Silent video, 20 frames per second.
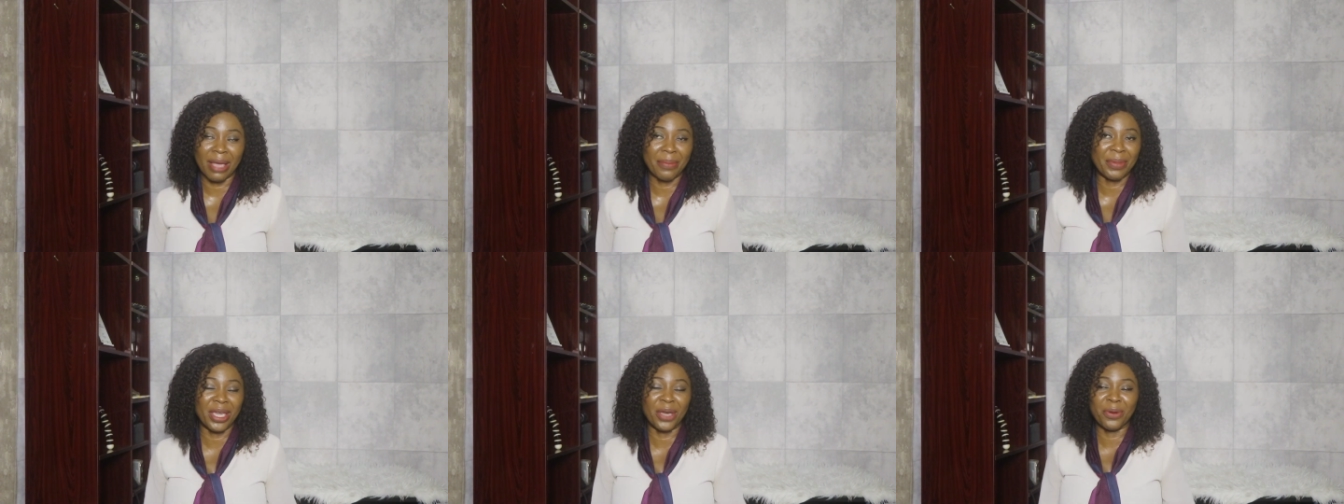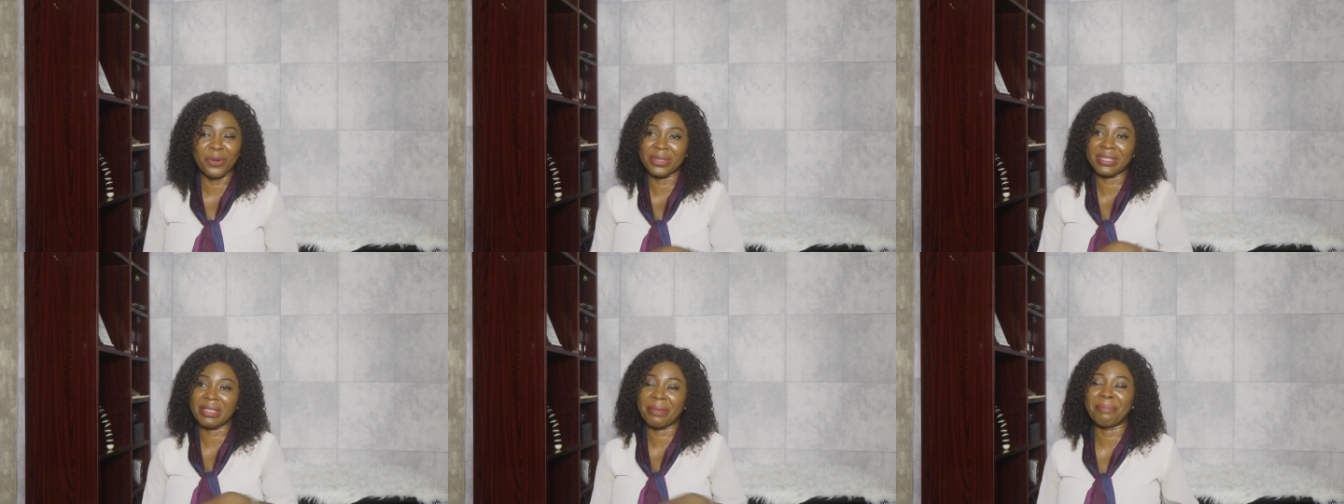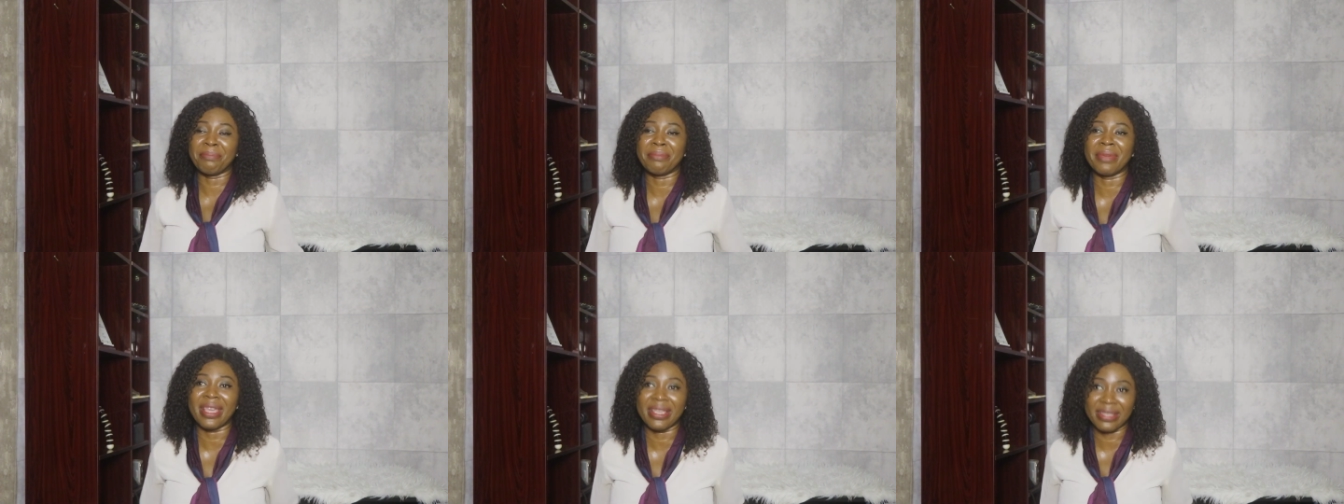I mean, it was a
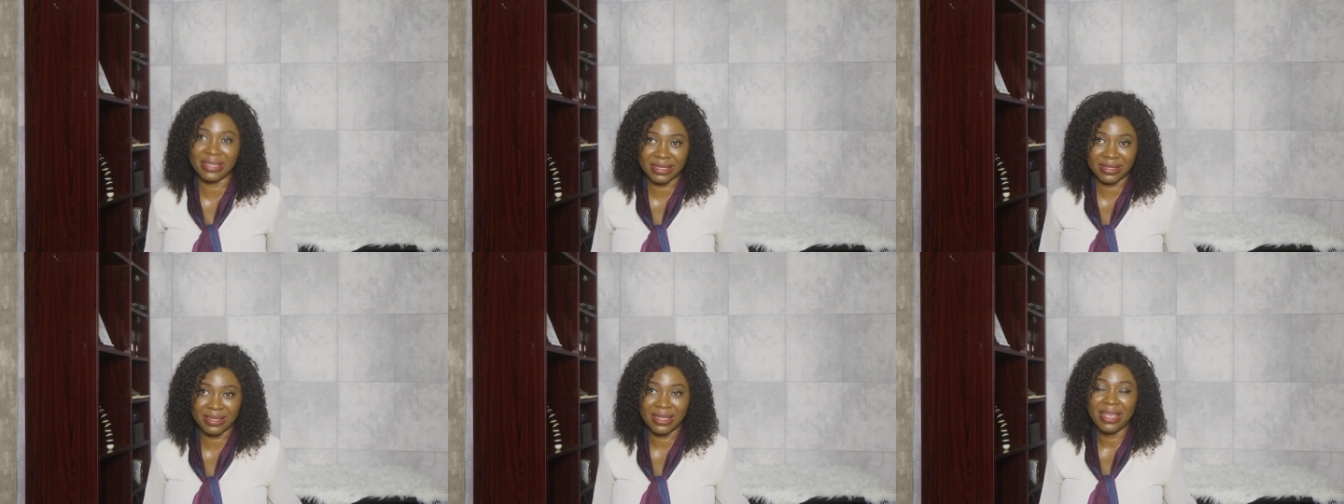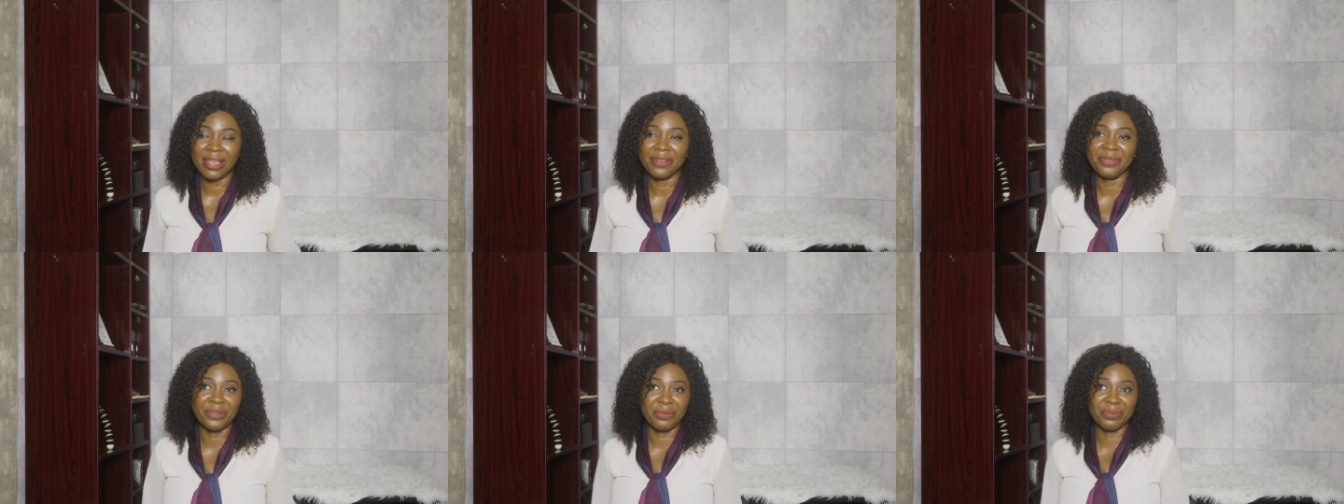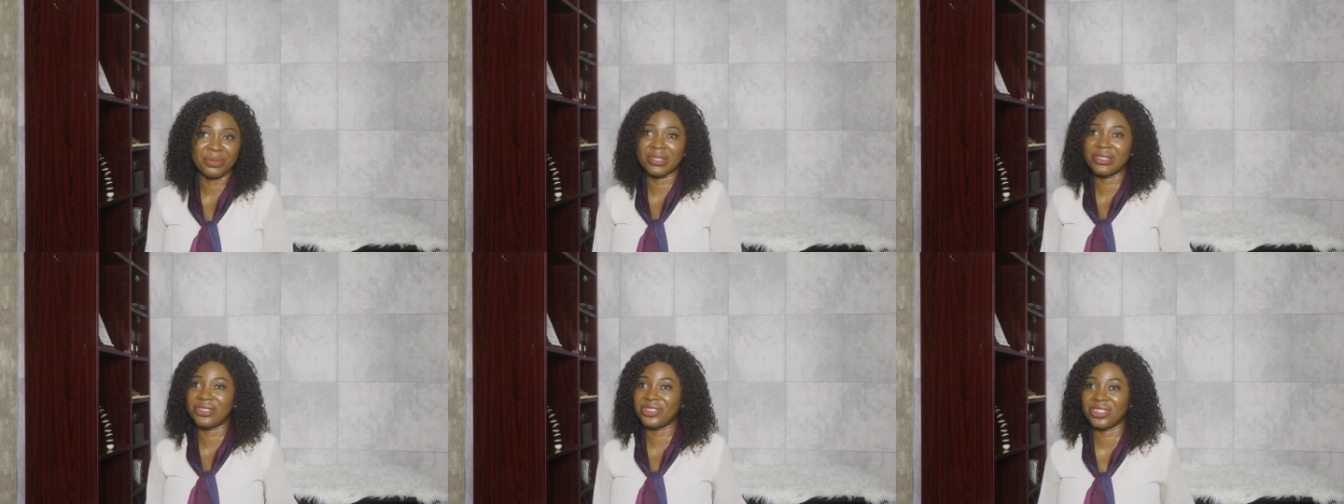mess
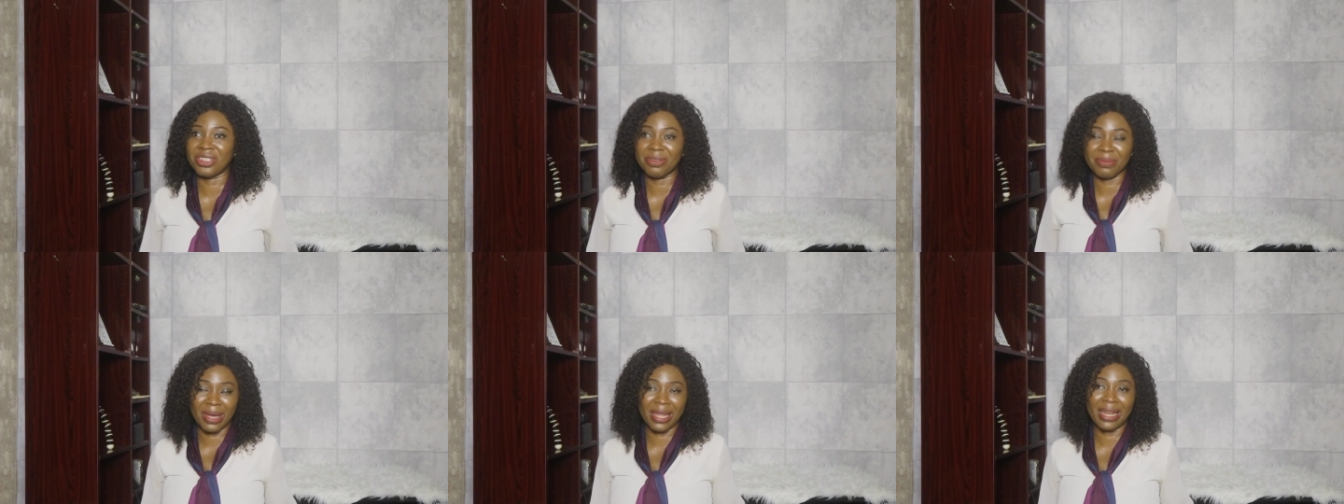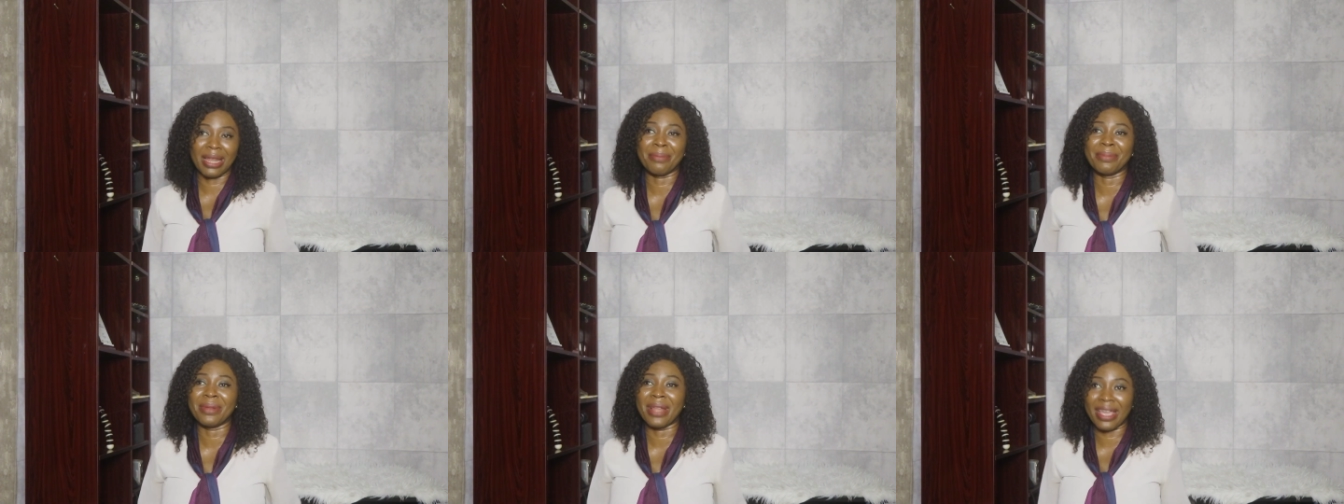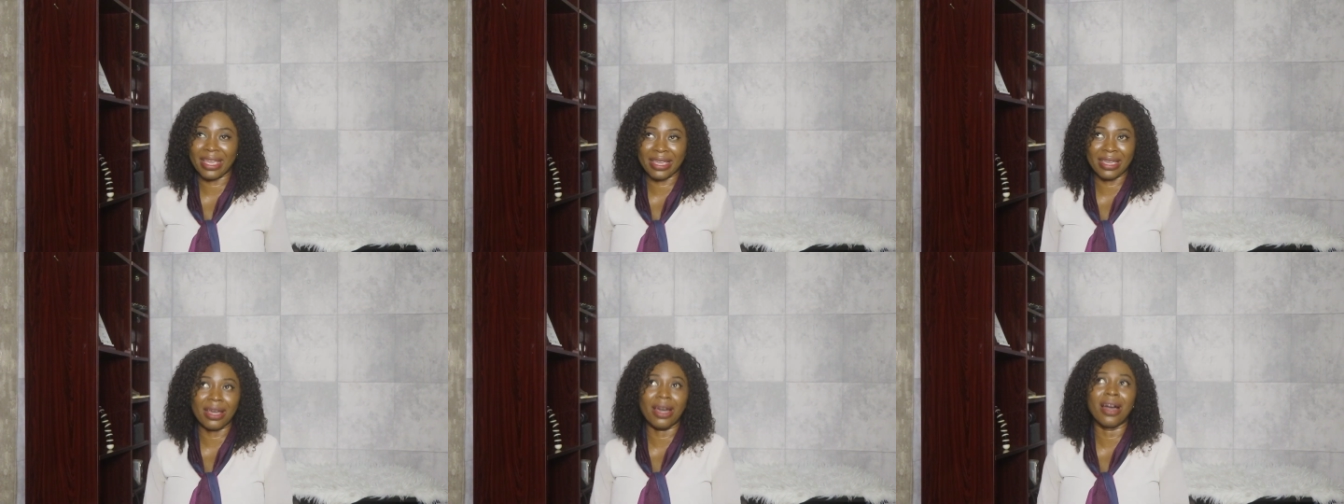from the gym, and I'm
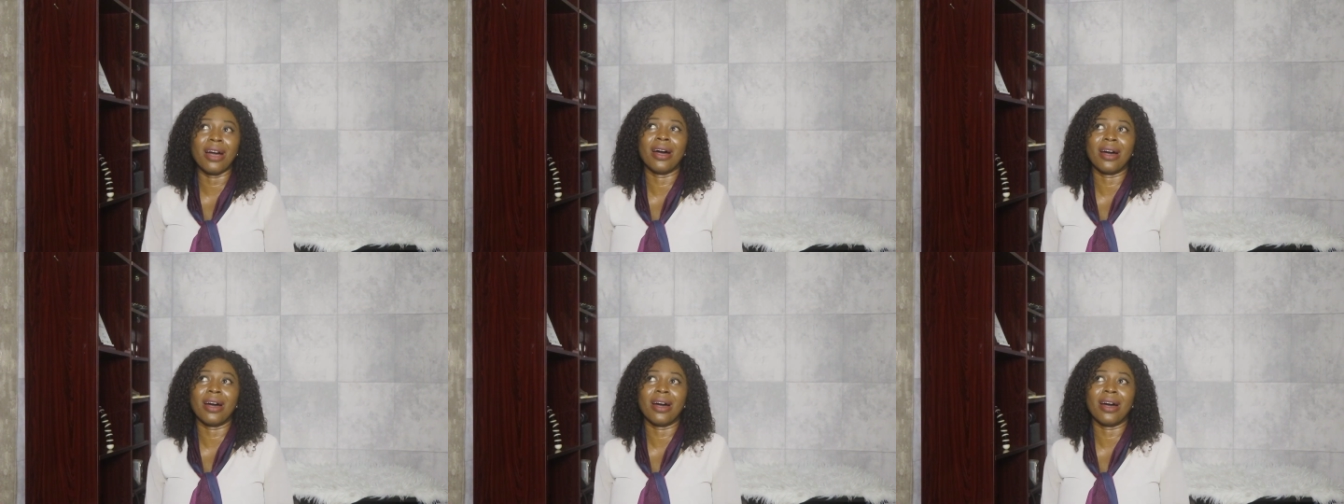like,